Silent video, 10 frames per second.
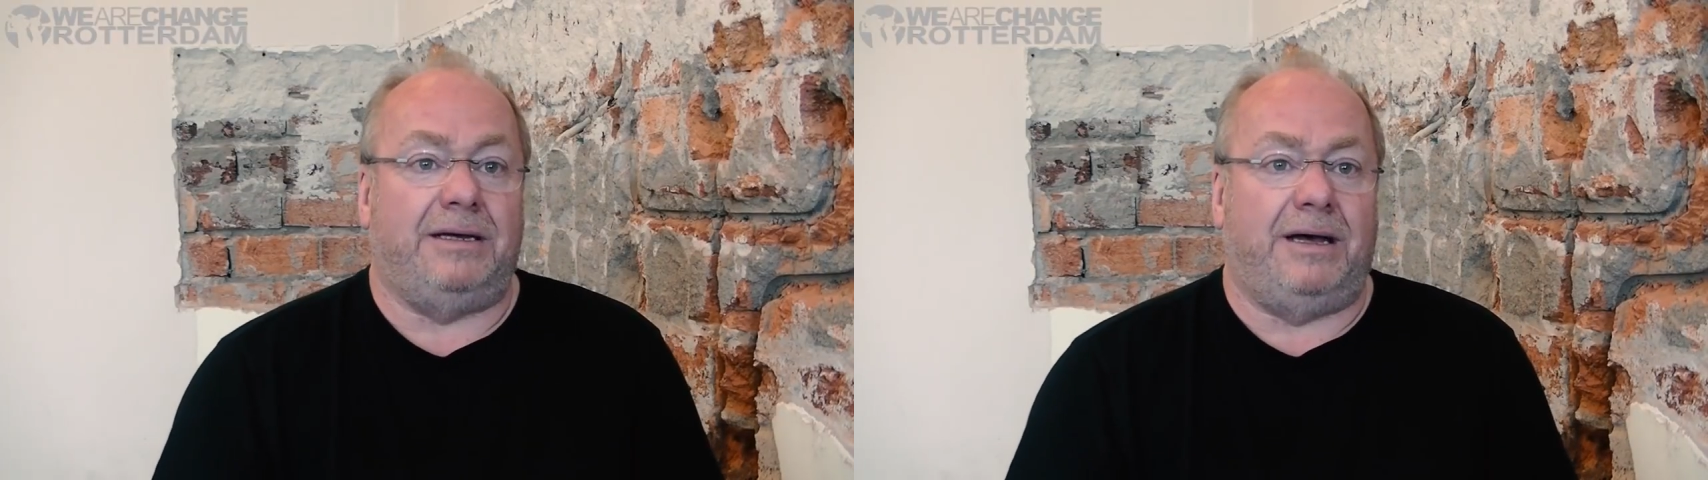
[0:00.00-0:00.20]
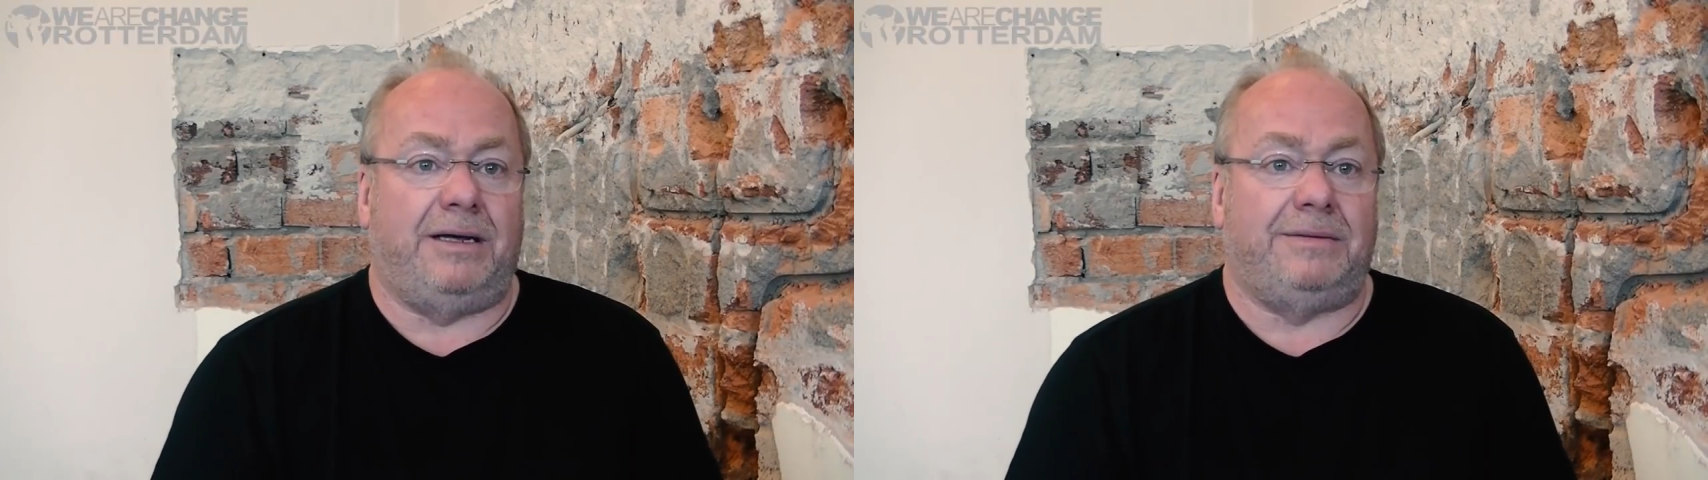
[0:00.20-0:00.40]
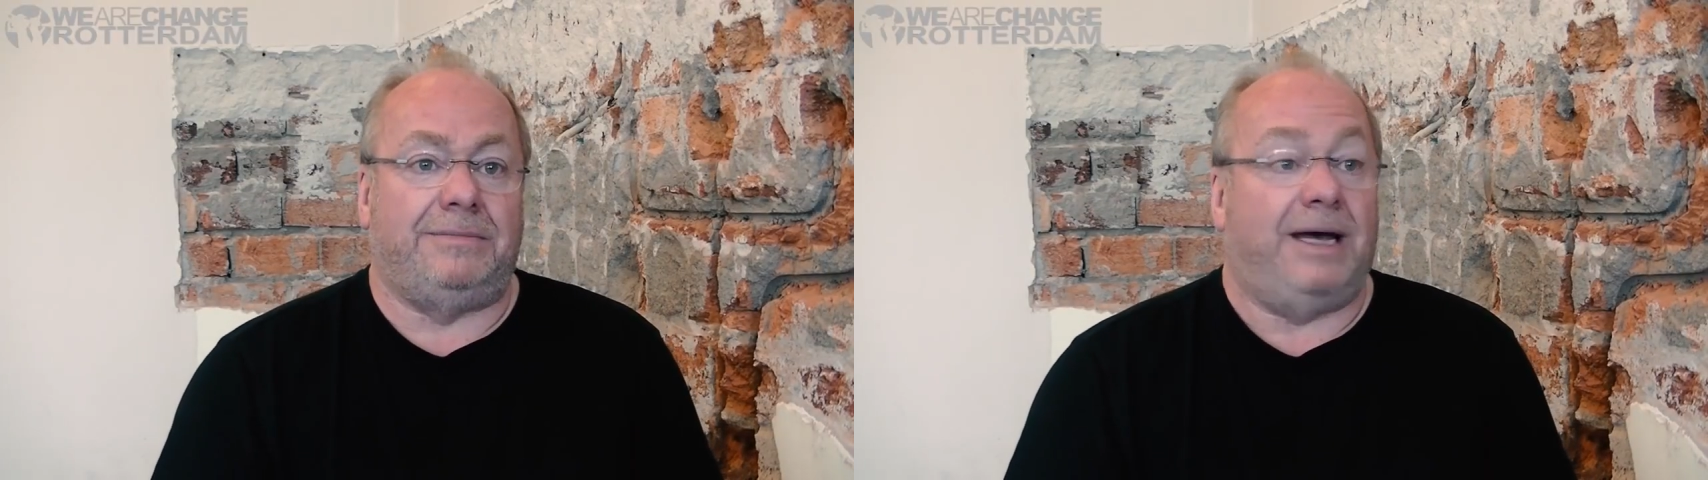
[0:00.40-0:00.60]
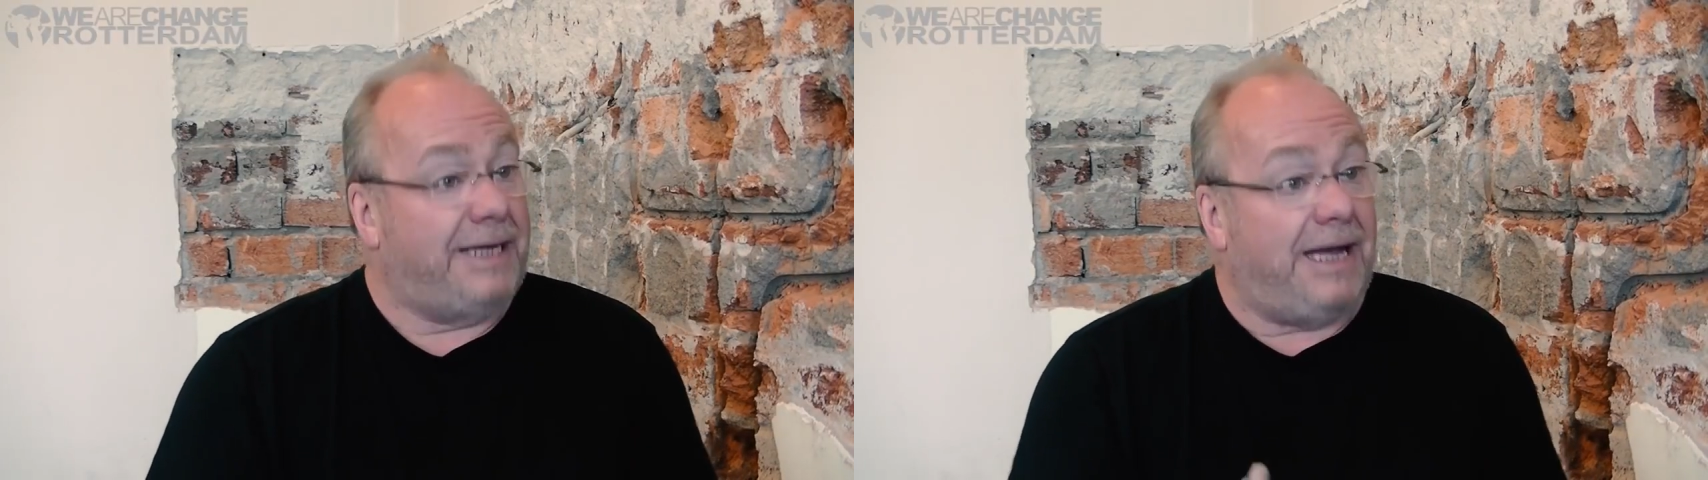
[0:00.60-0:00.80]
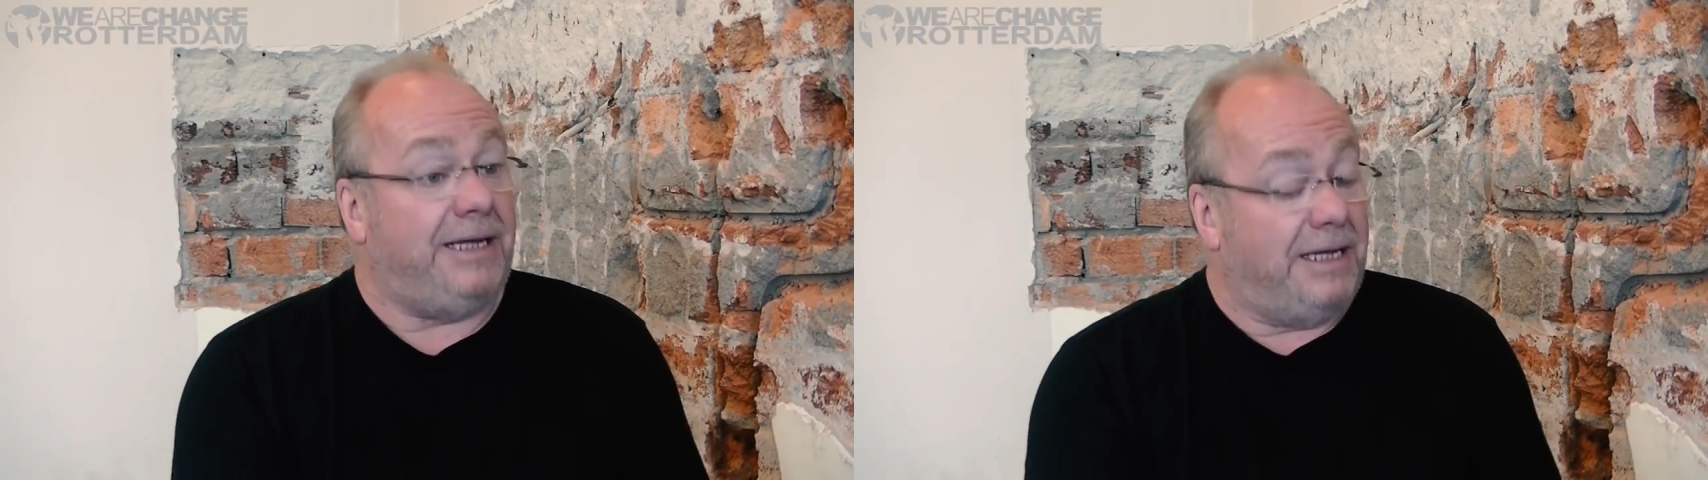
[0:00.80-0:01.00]
um,
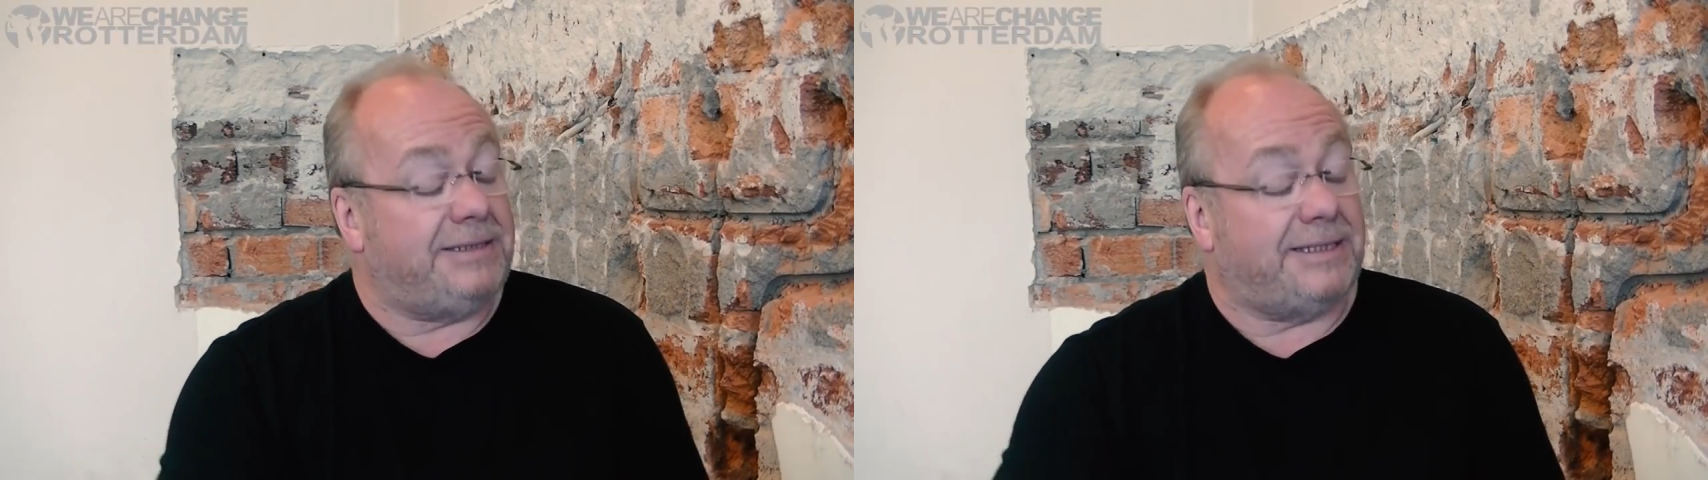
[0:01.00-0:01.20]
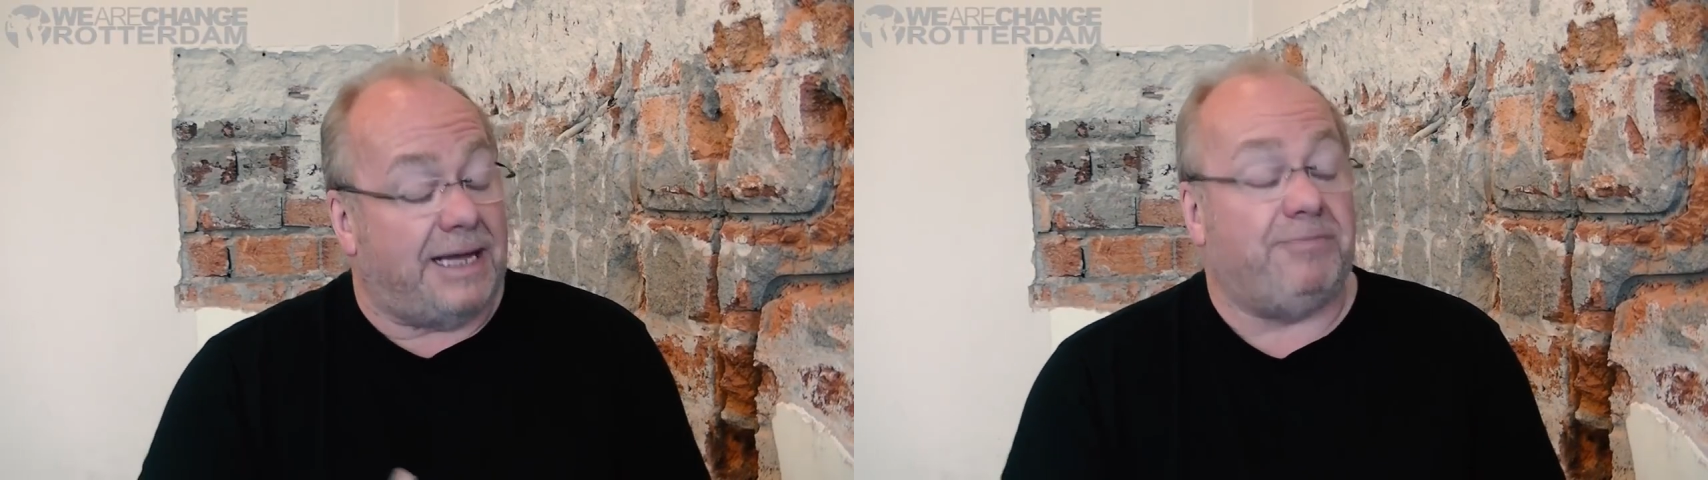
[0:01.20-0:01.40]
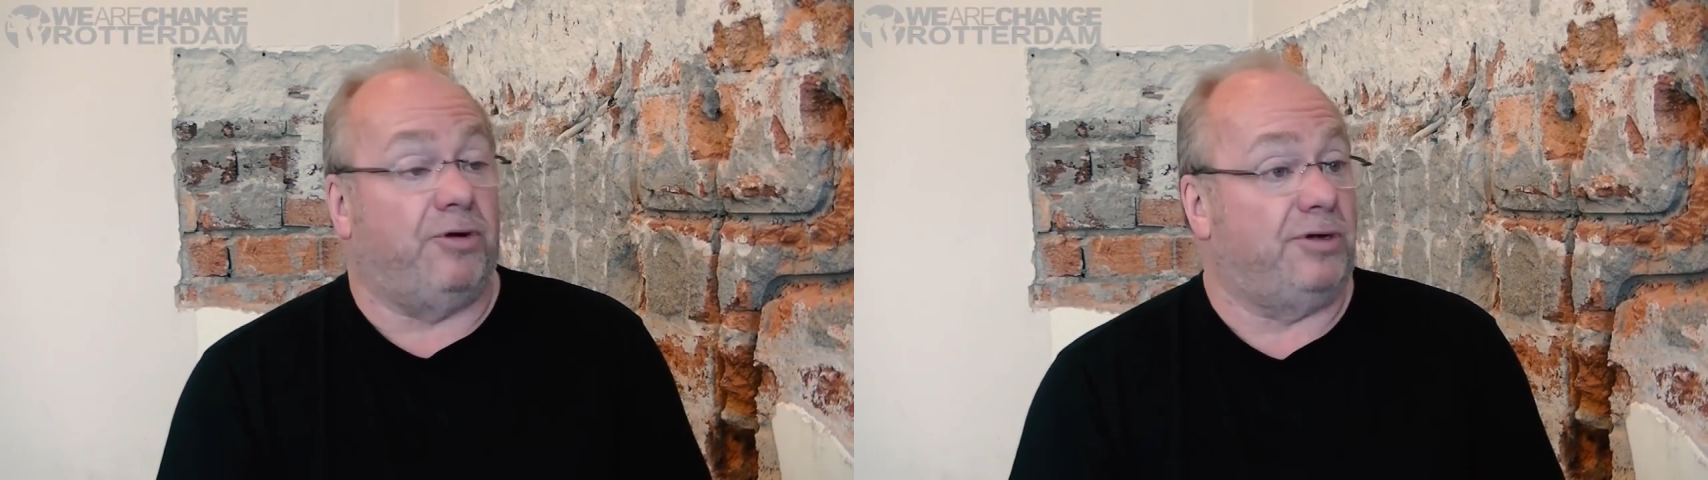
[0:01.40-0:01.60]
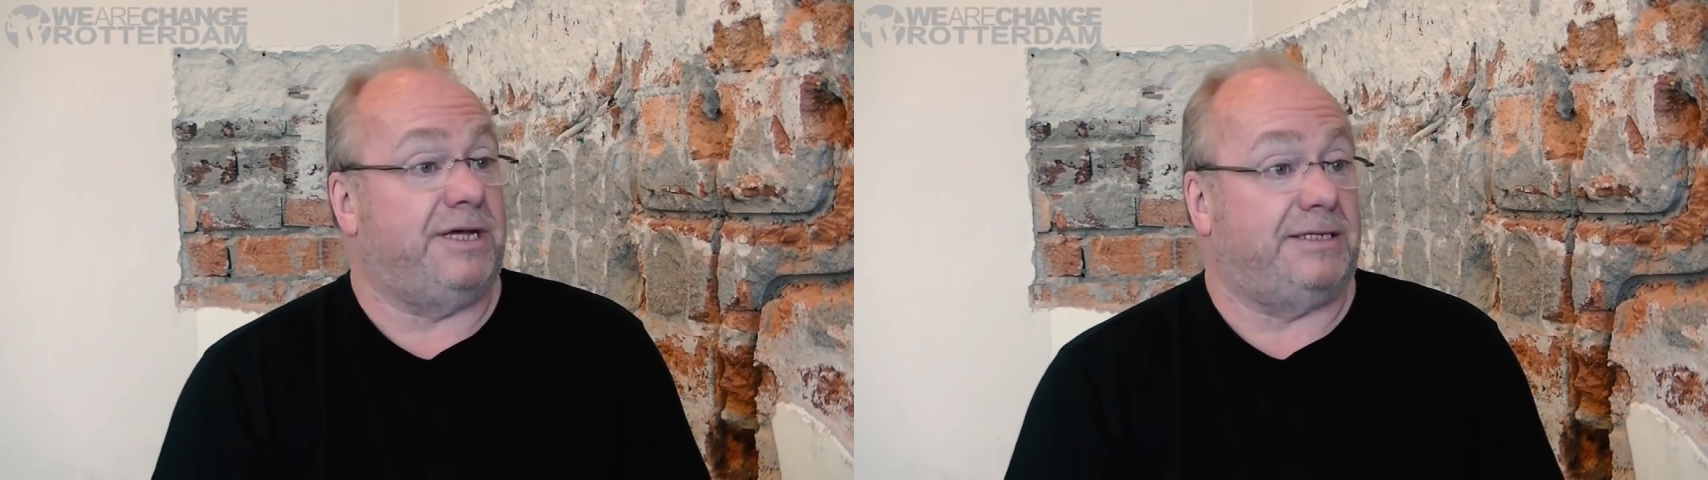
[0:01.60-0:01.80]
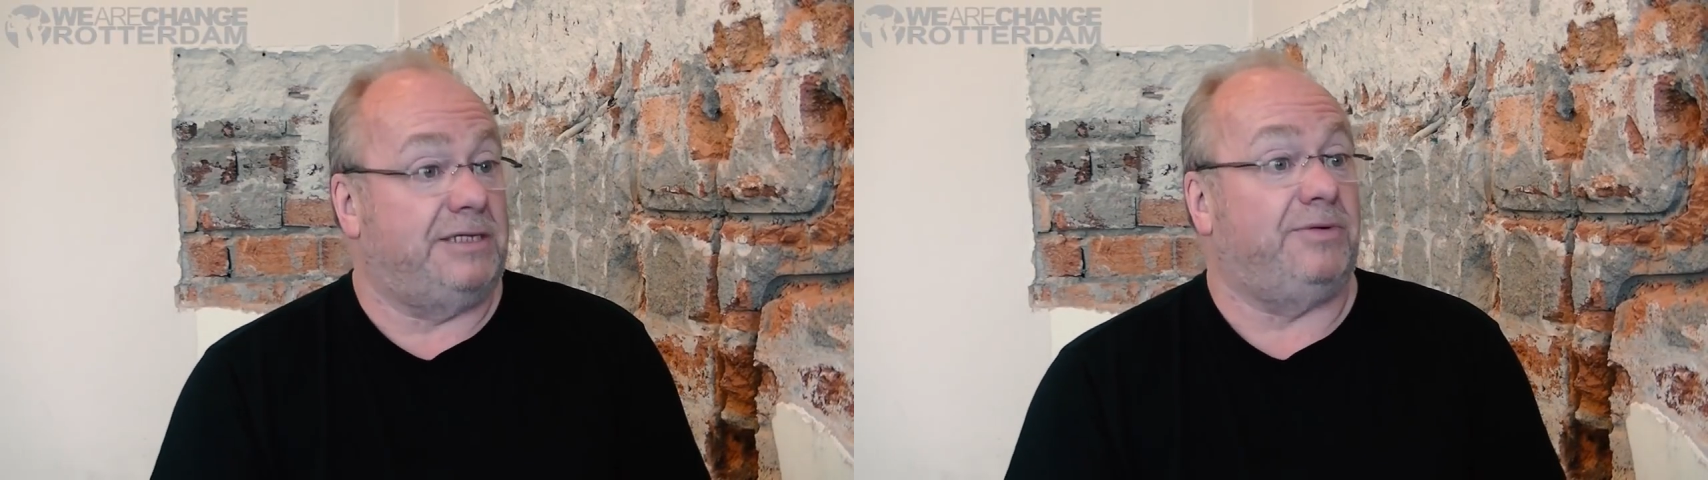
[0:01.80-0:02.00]
again, it's the same process.